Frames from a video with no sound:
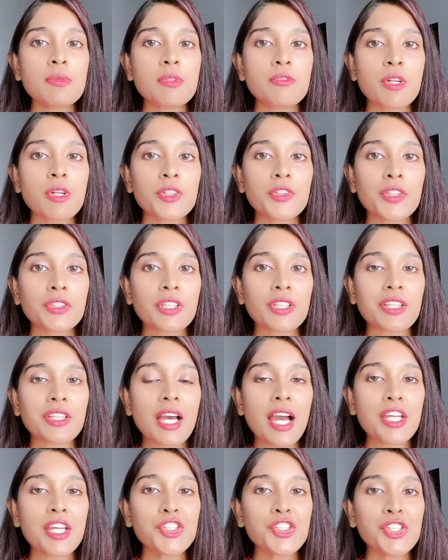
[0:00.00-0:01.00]
be wondering
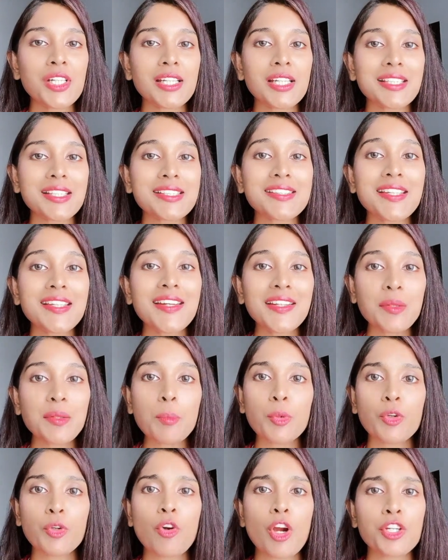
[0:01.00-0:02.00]
that, Aisha, is there any
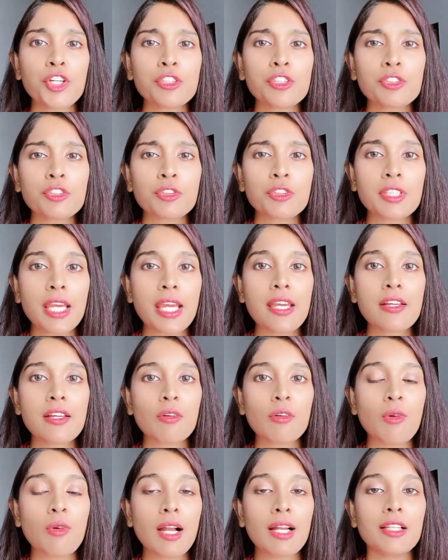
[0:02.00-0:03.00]
precautions to
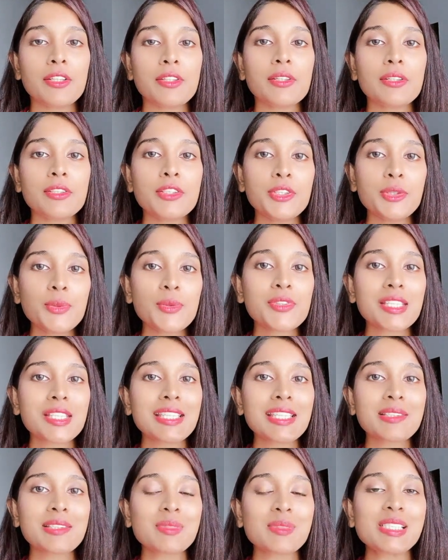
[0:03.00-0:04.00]
take while
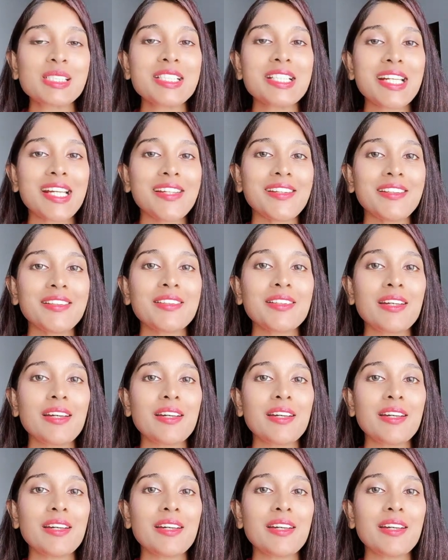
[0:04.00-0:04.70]
using the Bulgarian